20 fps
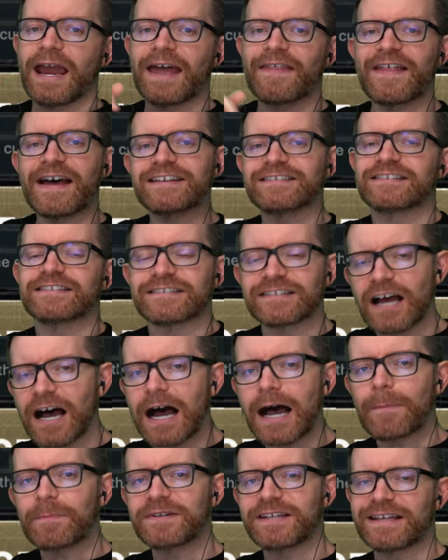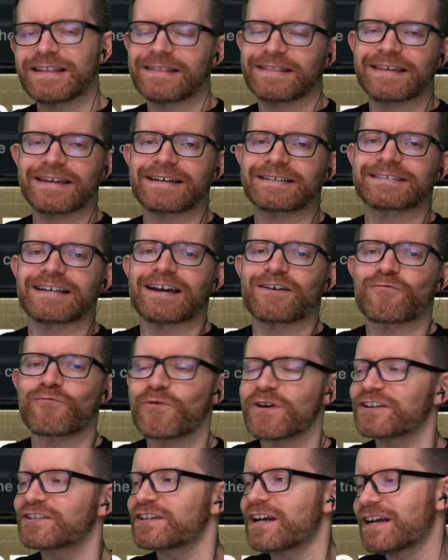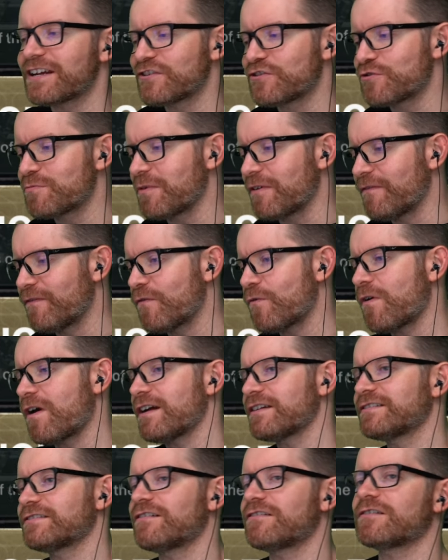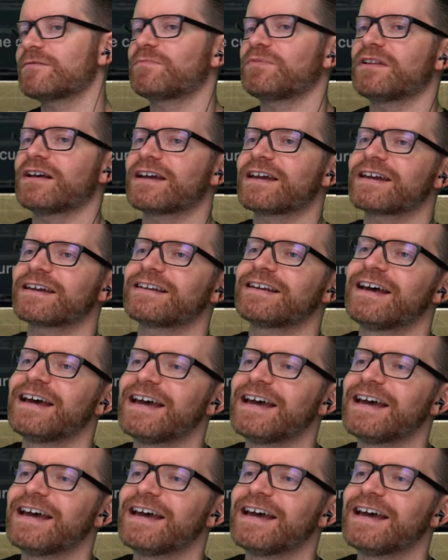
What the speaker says: And that's the top 10 things I wish I knew before I started playing